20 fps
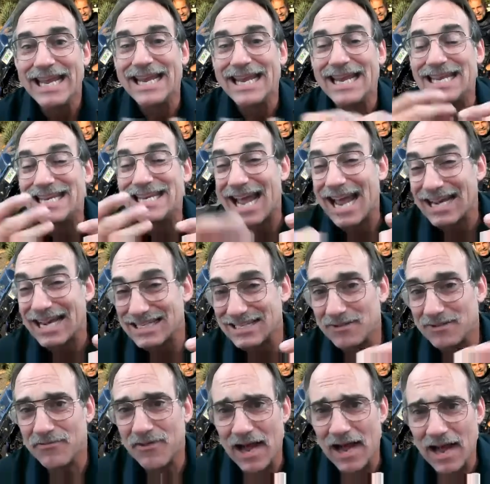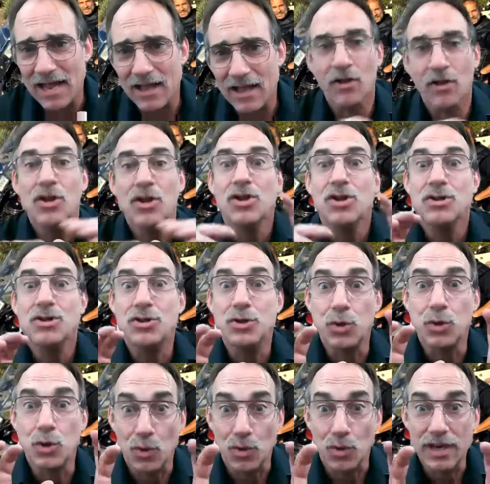in a text file to
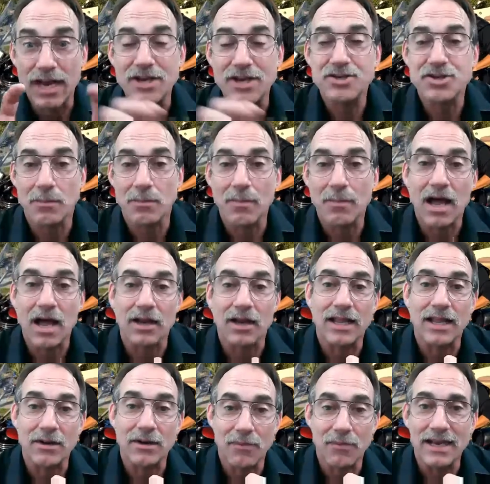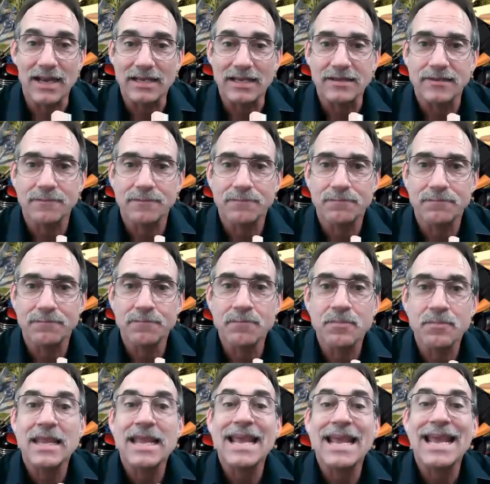create your model and run it.
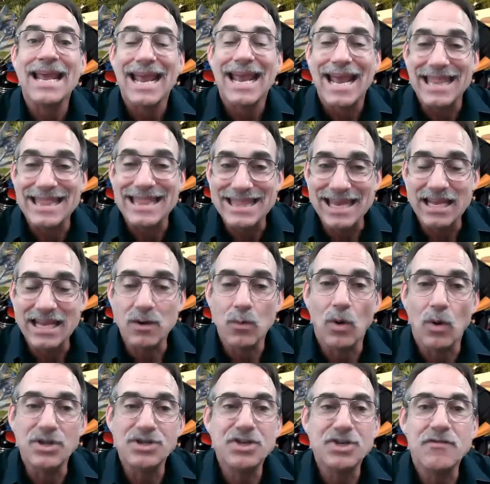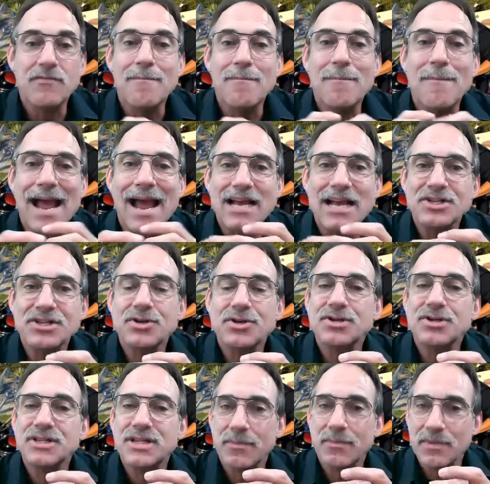And then once you've mastered
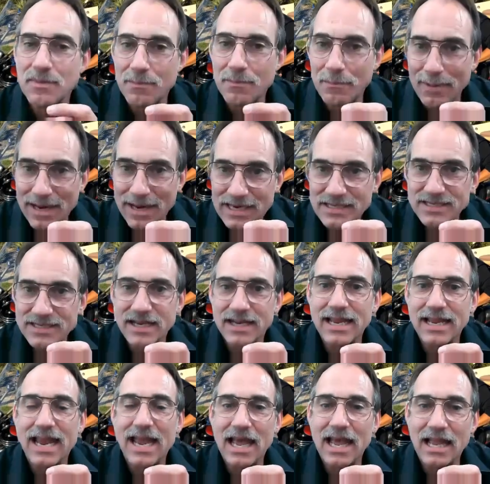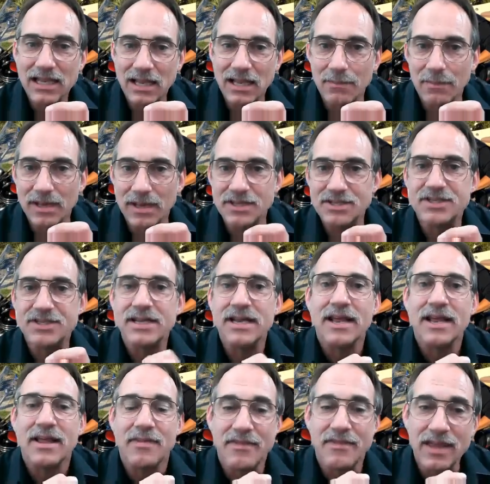some of the basic elements,
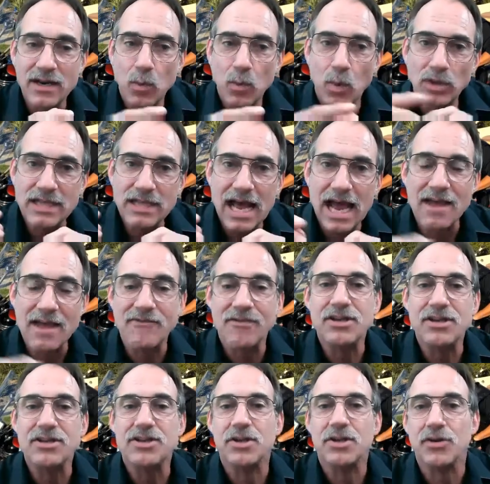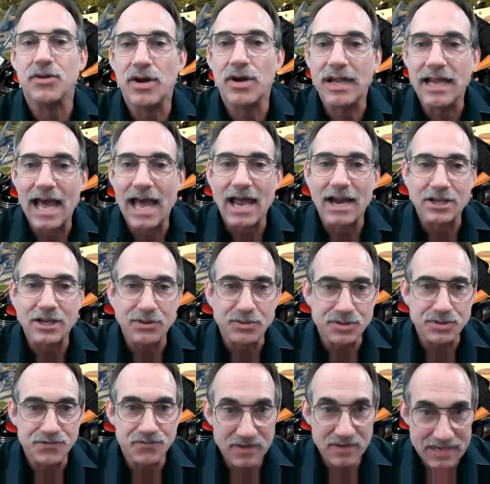then we'll dive into learning how to
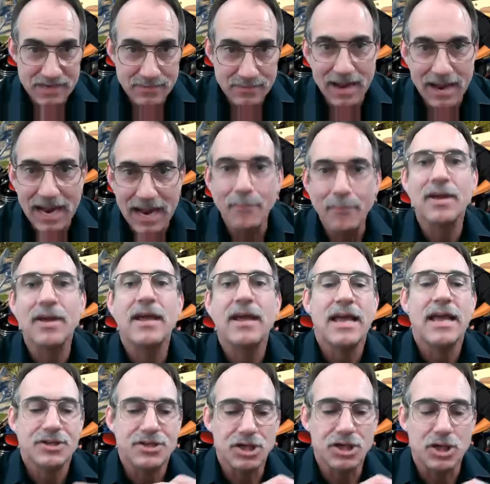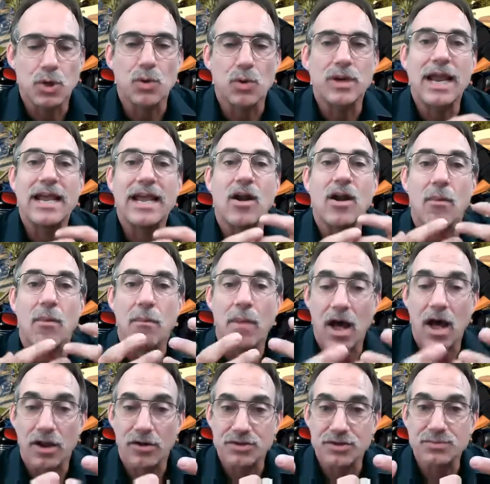use FEMAP to create our
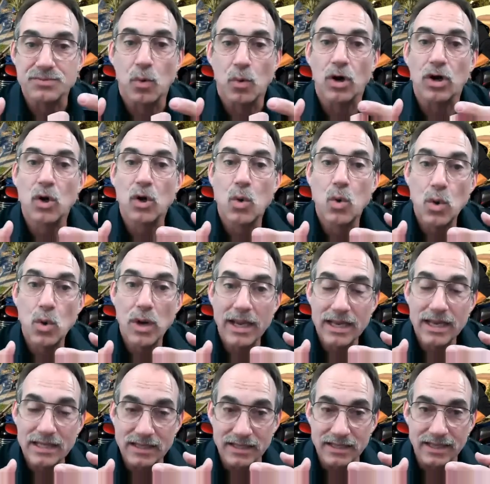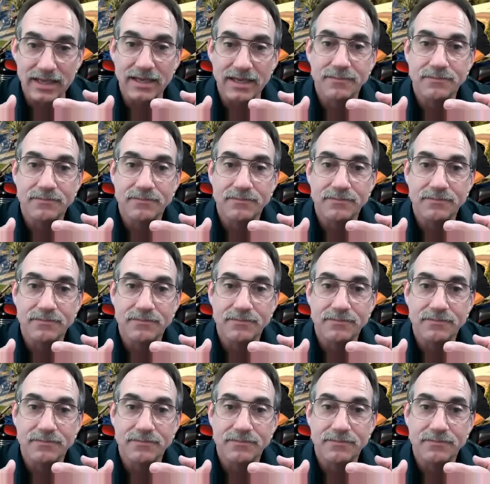models more quickly